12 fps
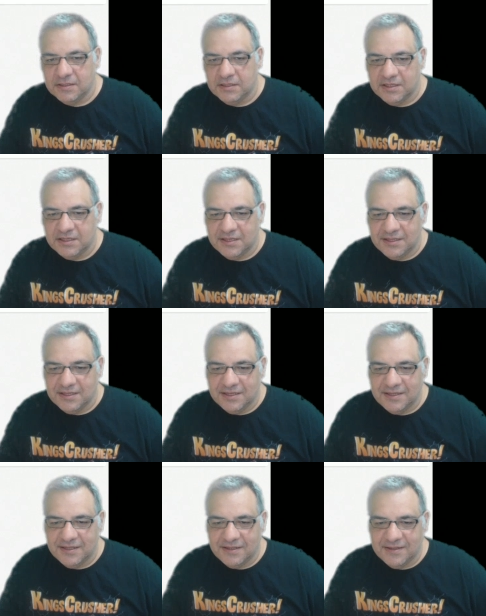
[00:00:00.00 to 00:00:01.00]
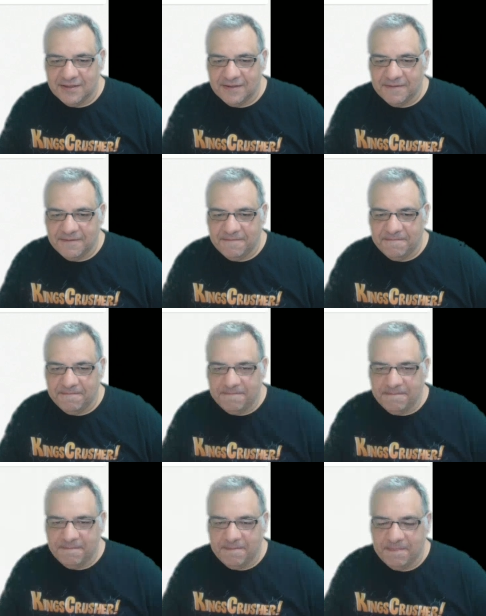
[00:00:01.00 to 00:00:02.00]

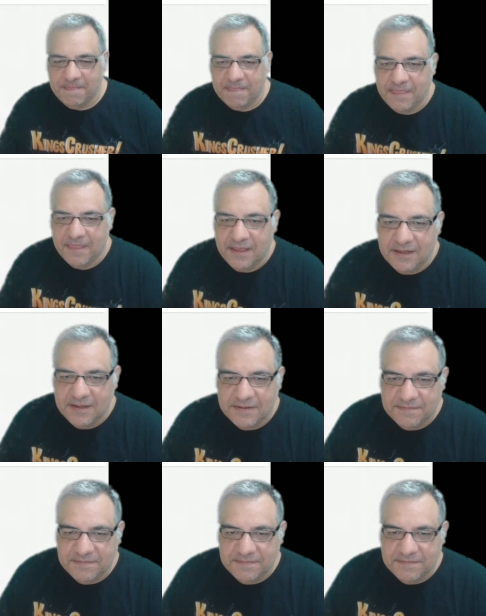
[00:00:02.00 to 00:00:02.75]
No one is speaking in this clip.